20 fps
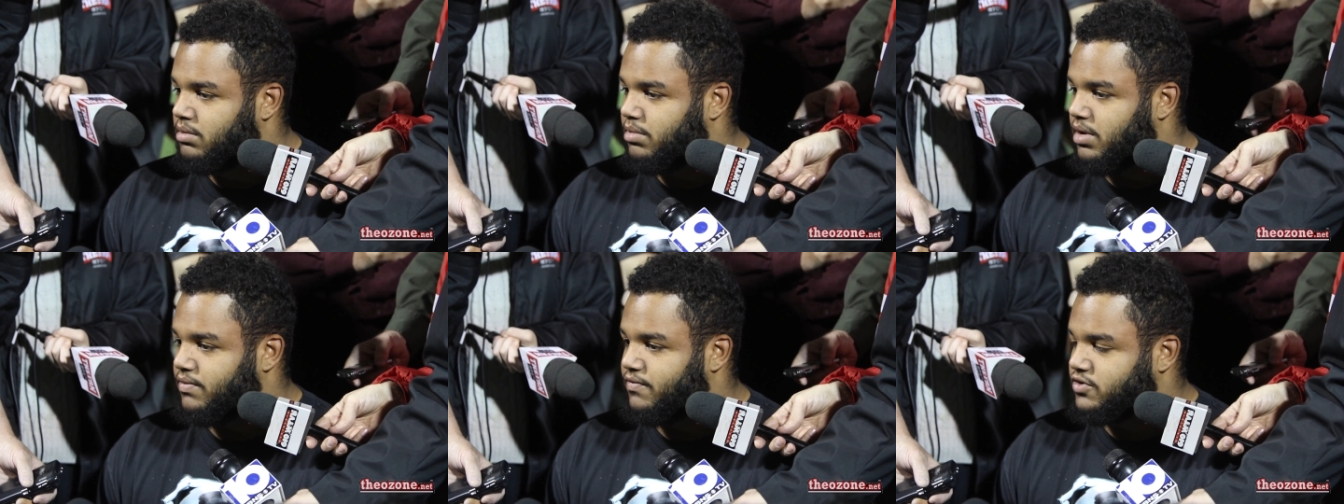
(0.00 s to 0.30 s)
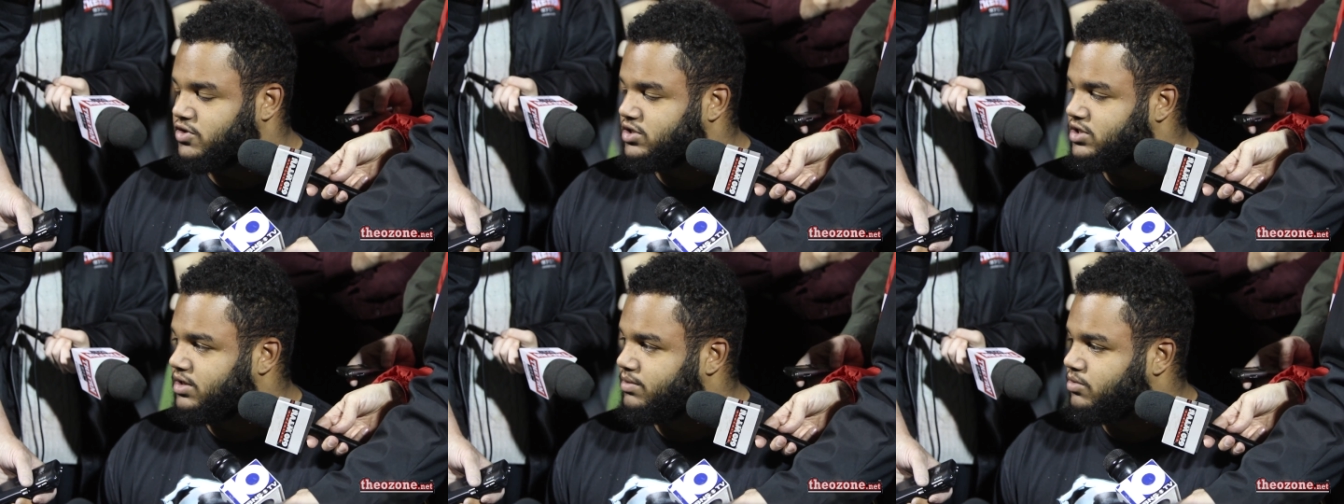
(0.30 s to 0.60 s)
but
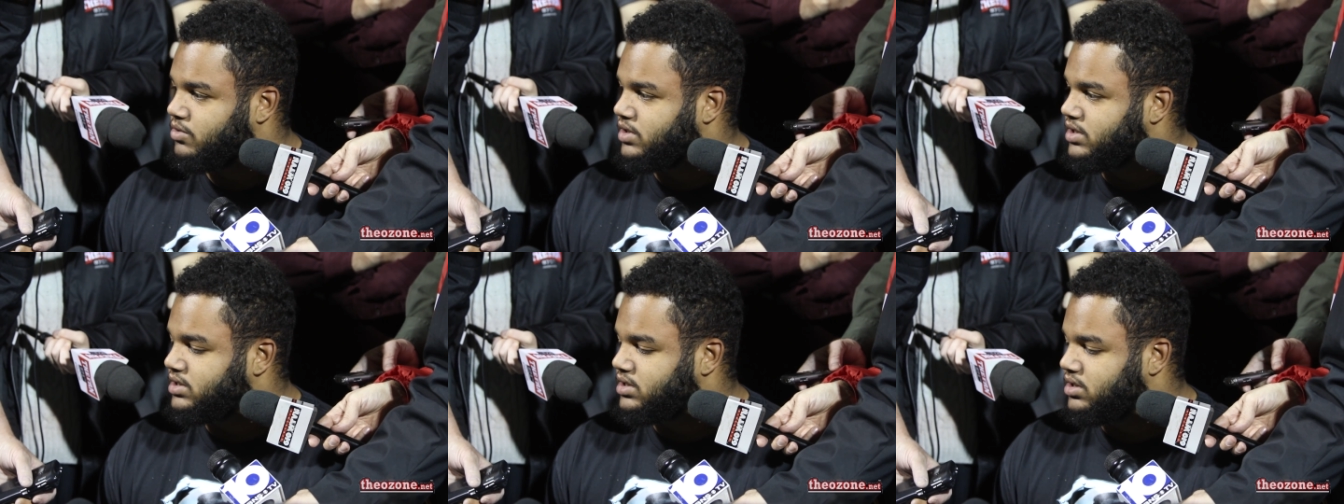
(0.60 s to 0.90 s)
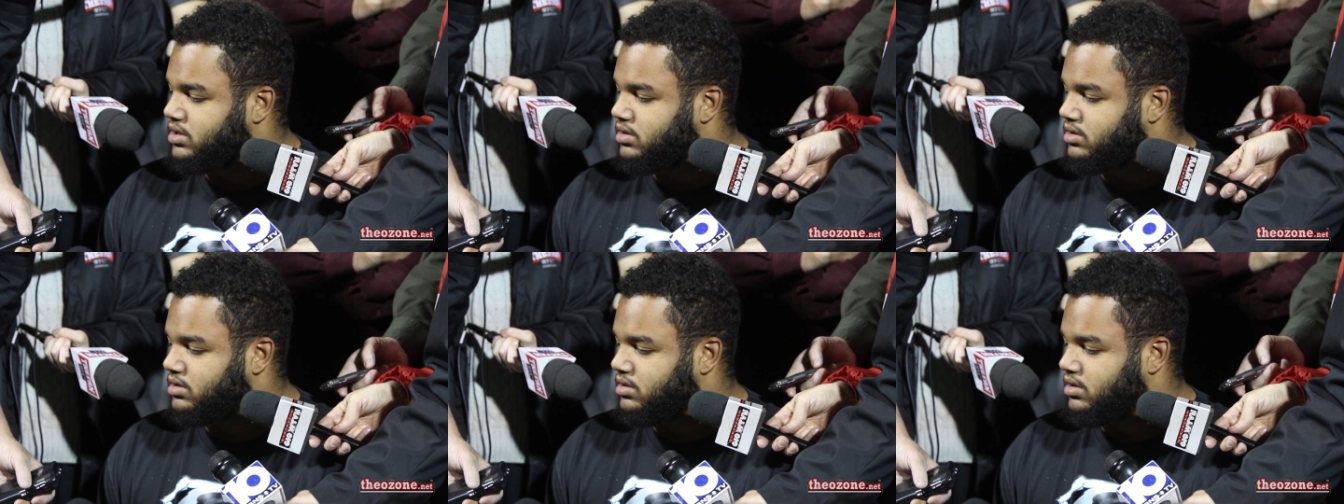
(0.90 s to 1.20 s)
for some
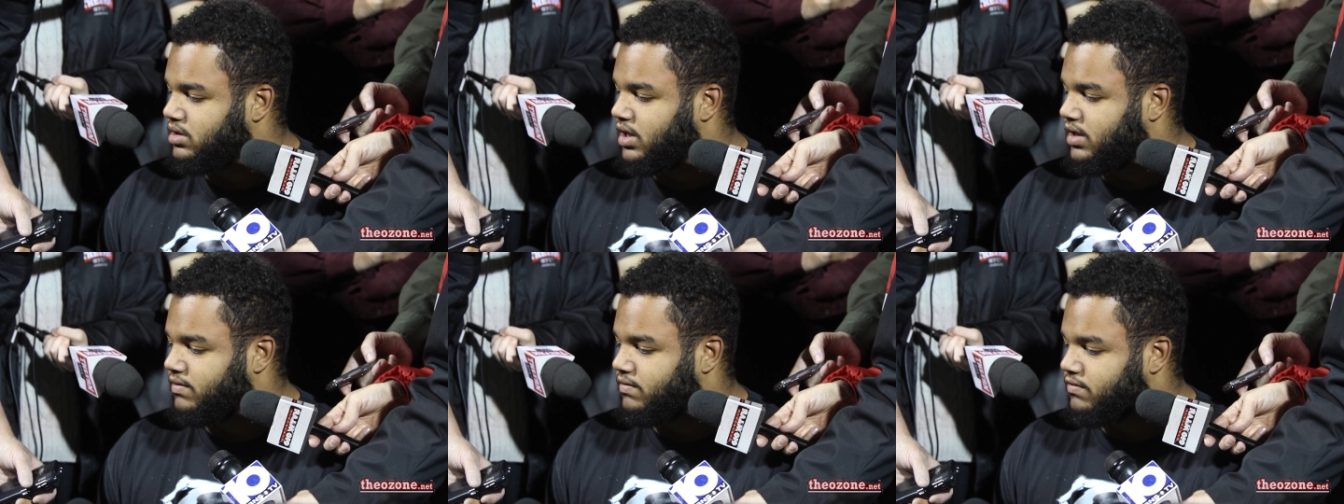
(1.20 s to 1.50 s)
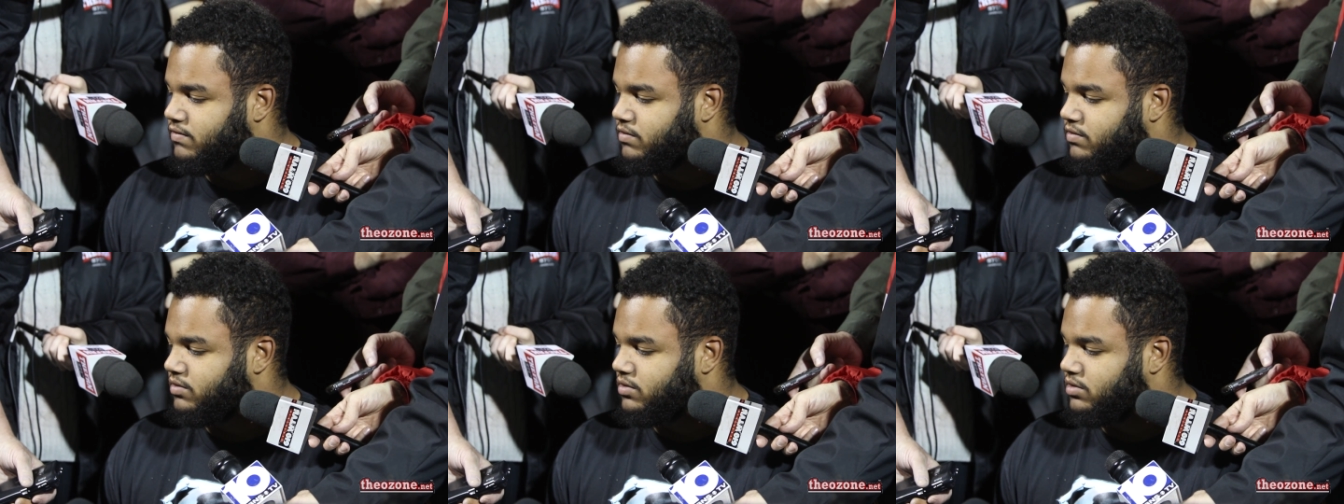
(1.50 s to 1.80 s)
reason
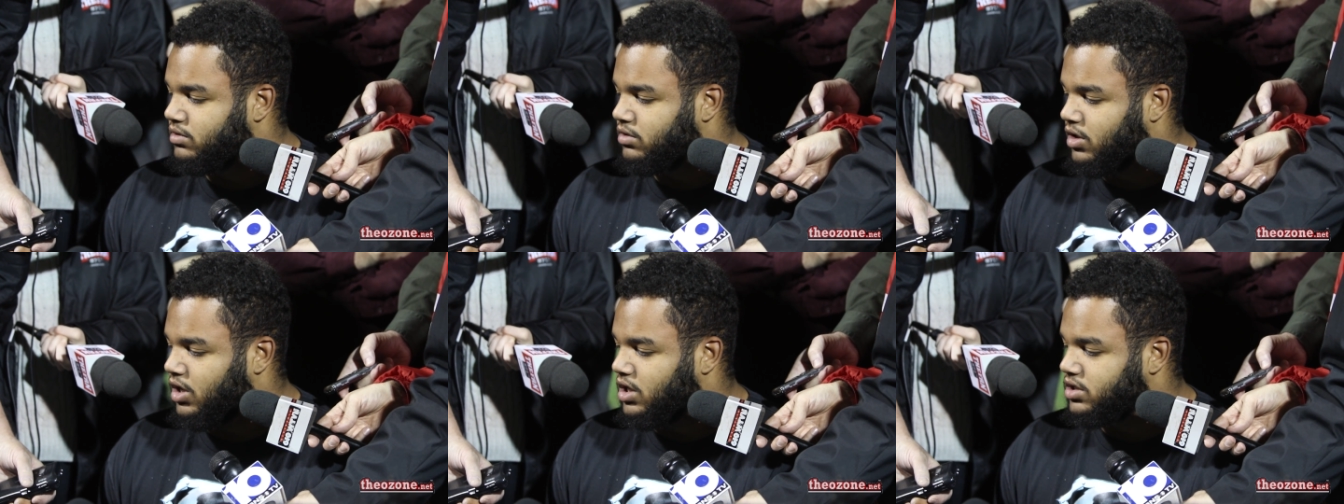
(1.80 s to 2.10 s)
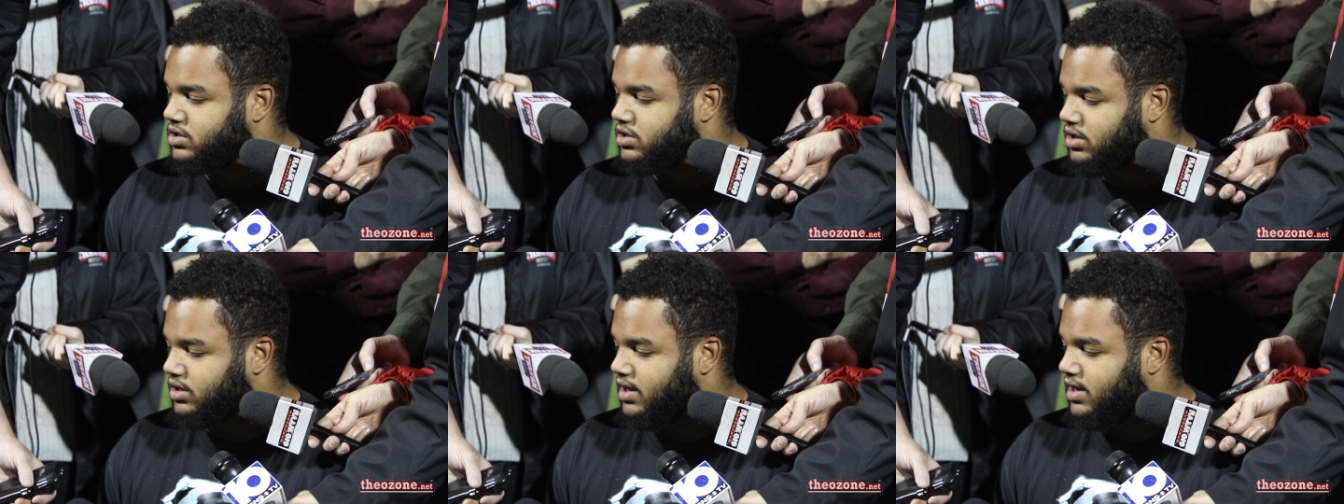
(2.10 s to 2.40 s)
they've
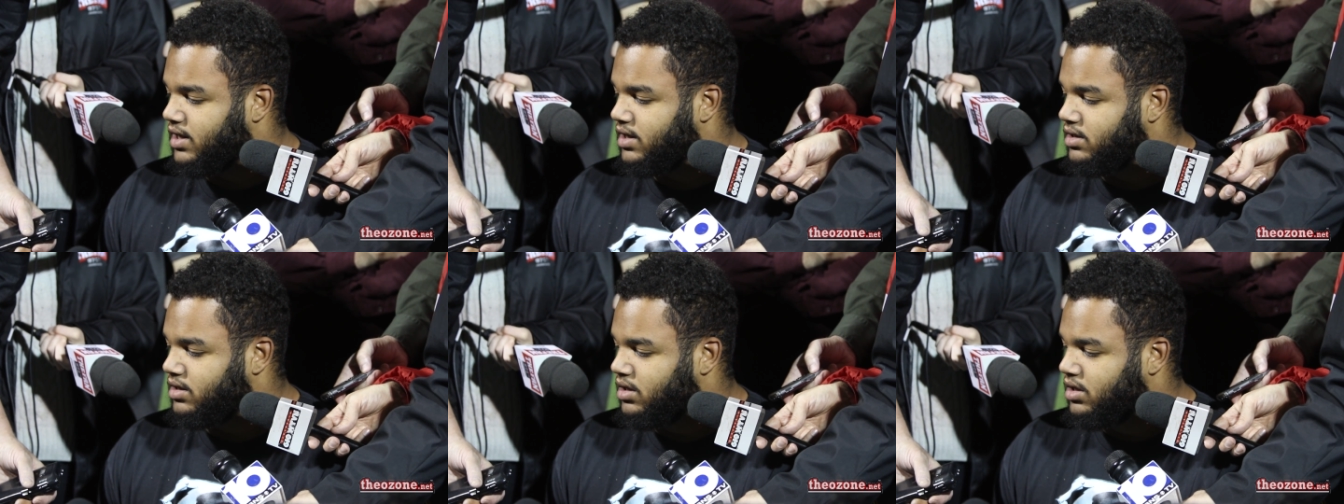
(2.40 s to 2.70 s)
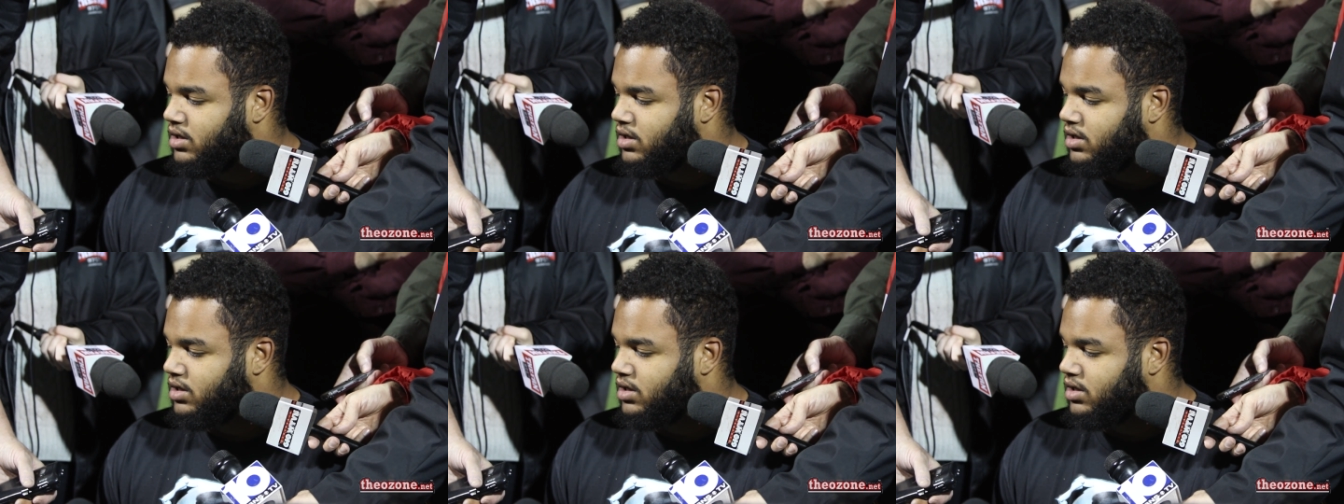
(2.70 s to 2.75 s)
lost a lot.